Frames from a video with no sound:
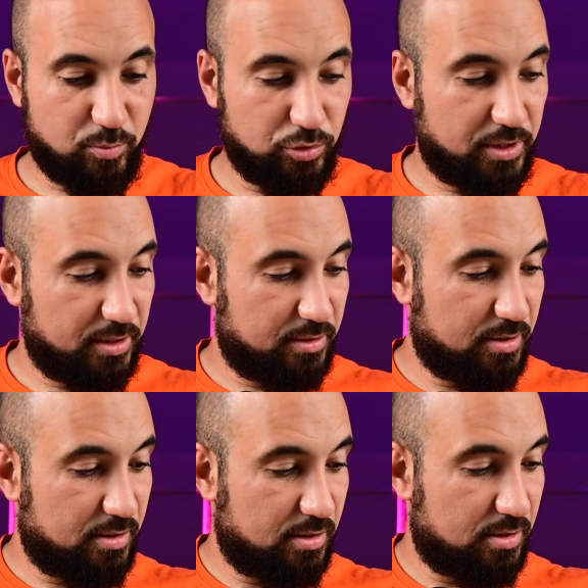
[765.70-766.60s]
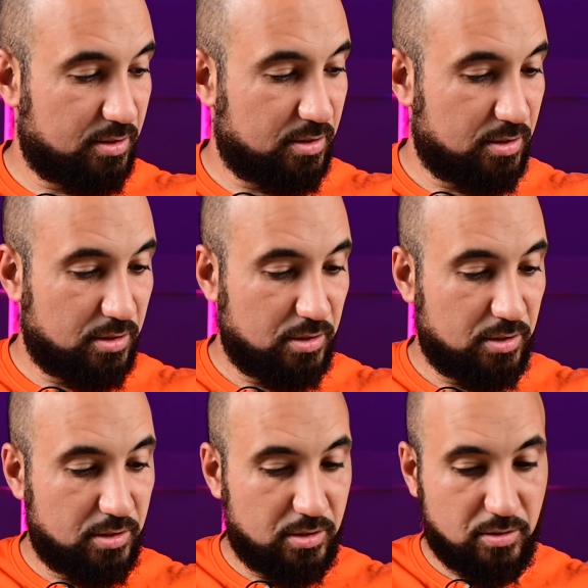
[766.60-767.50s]
put it
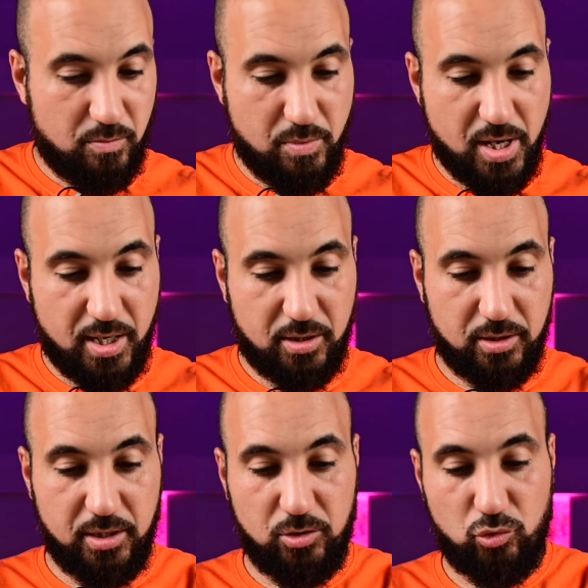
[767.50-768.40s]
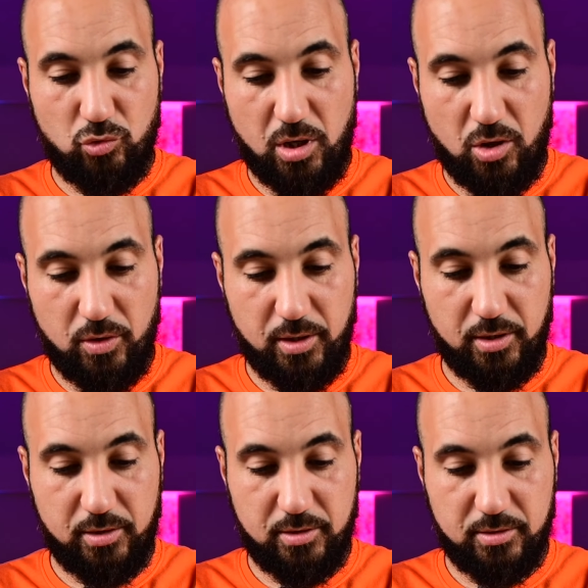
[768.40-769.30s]
back into
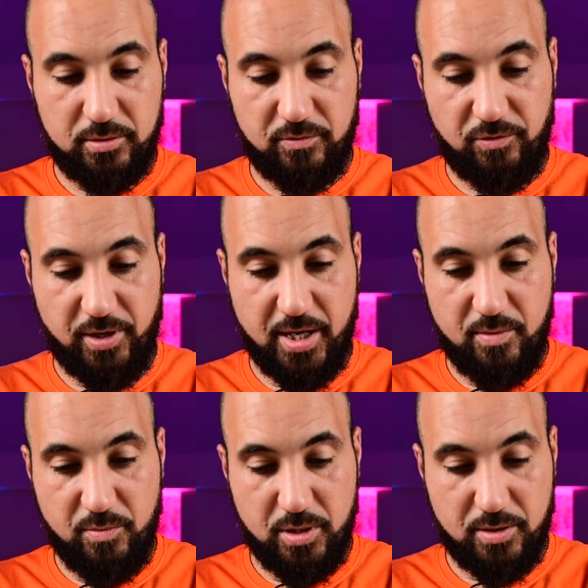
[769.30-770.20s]
our frame.